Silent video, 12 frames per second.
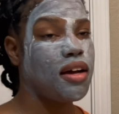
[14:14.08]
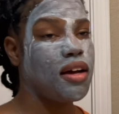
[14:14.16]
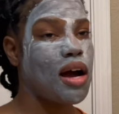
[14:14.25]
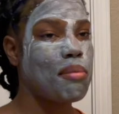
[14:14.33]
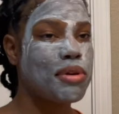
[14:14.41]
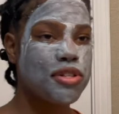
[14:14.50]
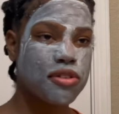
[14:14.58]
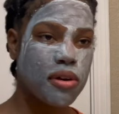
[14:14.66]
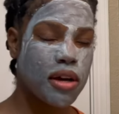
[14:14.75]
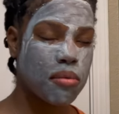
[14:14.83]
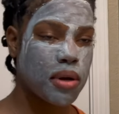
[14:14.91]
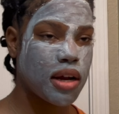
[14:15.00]
I'm
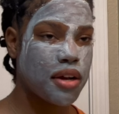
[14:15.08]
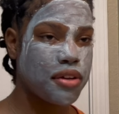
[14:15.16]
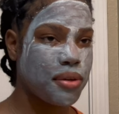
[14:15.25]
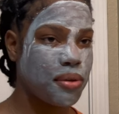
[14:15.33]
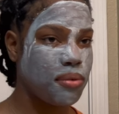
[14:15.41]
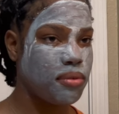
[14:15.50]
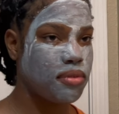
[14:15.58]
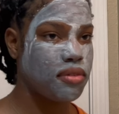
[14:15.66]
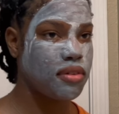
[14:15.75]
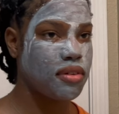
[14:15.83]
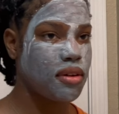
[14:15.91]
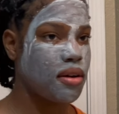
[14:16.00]
enjoying what I do.
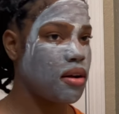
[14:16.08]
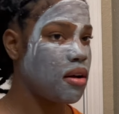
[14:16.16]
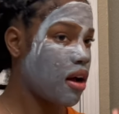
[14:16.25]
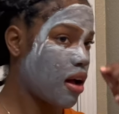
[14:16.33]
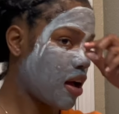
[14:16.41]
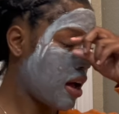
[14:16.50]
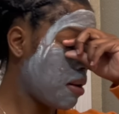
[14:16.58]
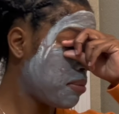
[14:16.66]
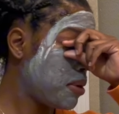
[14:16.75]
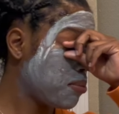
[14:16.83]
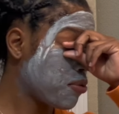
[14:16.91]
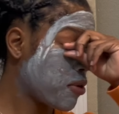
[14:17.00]
I've
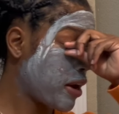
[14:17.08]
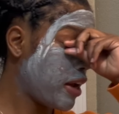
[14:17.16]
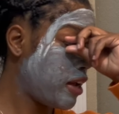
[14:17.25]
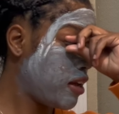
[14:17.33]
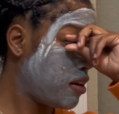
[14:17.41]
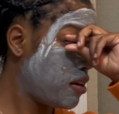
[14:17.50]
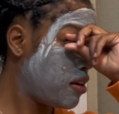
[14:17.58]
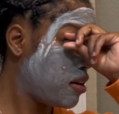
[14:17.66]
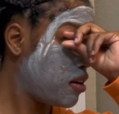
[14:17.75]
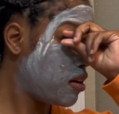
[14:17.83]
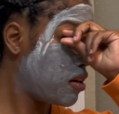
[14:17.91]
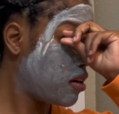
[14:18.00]
been praying,
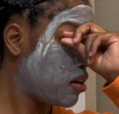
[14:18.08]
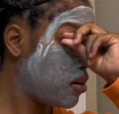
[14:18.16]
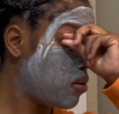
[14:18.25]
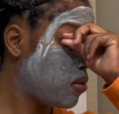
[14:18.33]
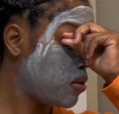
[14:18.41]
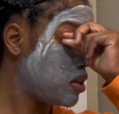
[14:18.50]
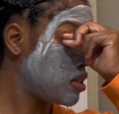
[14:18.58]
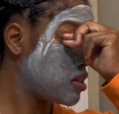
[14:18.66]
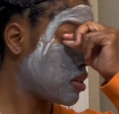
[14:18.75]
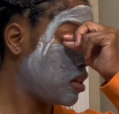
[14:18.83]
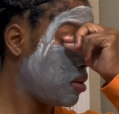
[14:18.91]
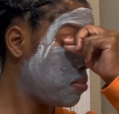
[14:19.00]
going to
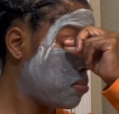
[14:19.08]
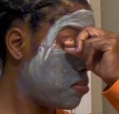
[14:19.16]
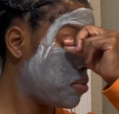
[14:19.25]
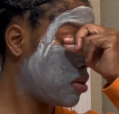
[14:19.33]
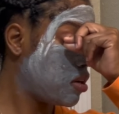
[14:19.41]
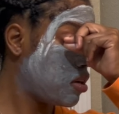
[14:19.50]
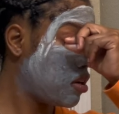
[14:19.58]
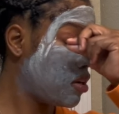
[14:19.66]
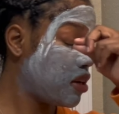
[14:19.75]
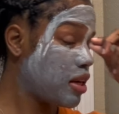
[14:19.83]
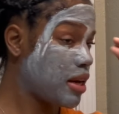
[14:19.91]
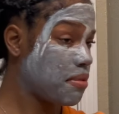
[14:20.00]
sleep
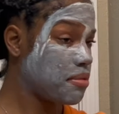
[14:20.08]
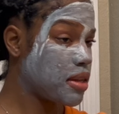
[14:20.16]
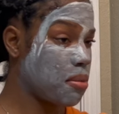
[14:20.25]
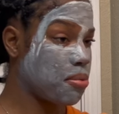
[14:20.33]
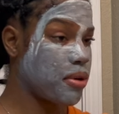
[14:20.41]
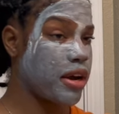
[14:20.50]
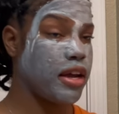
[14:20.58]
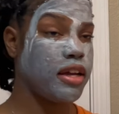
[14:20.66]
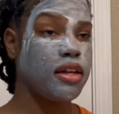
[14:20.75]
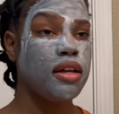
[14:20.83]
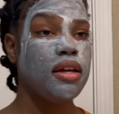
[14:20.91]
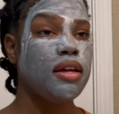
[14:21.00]
uh, after I
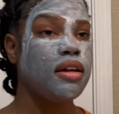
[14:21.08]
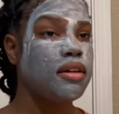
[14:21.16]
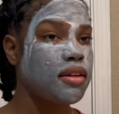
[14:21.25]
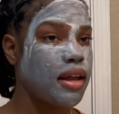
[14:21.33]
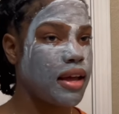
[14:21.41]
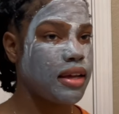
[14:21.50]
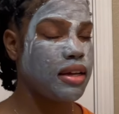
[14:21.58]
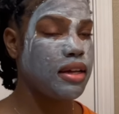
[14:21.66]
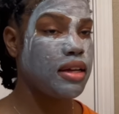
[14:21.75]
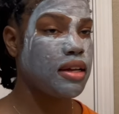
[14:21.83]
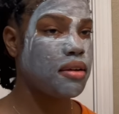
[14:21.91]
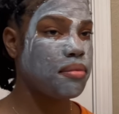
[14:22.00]
pray, like
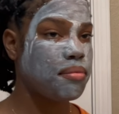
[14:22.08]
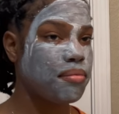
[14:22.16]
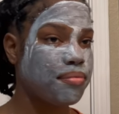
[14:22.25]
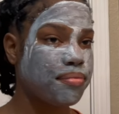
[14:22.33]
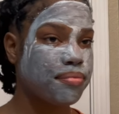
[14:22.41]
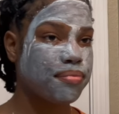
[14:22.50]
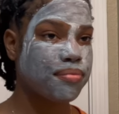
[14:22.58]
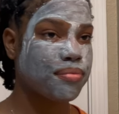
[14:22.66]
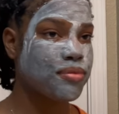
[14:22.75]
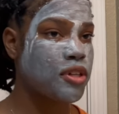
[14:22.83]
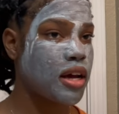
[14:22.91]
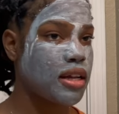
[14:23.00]
getting
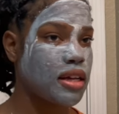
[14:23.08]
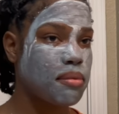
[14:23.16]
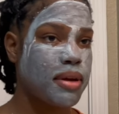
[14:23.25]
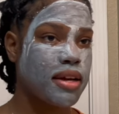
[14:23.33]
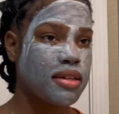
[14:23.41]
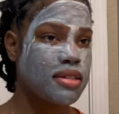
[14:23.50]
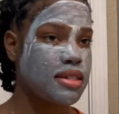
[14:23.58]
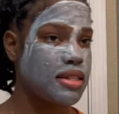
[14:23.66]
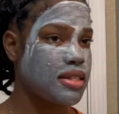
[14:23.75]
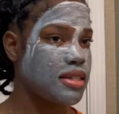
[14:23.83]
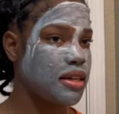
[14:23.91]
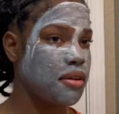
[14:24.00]
trying to get back
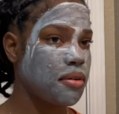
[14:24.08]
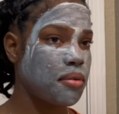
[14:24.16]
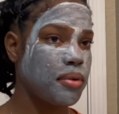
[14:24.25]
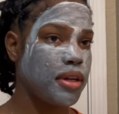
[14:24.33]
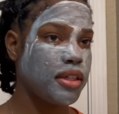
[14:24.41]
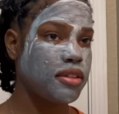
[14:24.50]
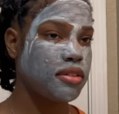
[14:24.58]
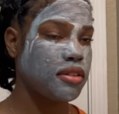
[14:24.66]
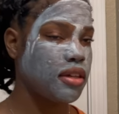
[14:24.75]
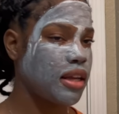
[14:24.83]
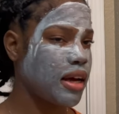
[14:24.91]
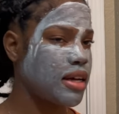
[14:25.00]
consistent with,
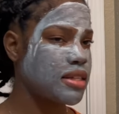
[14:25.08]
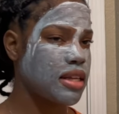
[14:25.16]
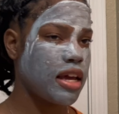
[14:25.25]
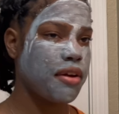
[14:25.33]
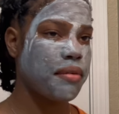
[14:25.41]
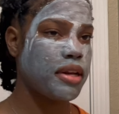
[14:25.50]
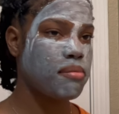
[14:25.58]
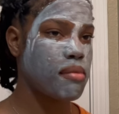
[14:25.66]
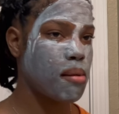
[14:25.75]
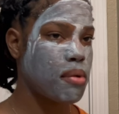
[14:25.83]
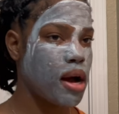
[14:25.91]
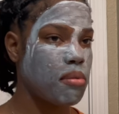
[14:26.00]
like I said, reading my
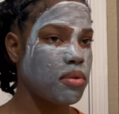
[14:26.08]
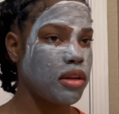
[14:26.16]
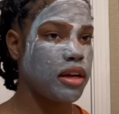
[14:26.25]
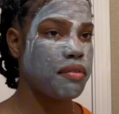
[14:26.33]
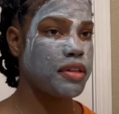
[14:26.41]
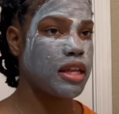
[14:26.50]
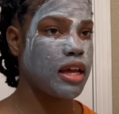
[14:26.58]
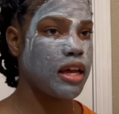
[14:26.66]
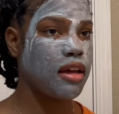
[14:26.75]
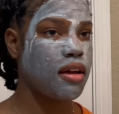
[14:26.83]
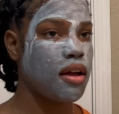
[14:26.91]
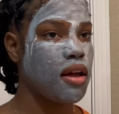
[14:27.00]
Bible and everything.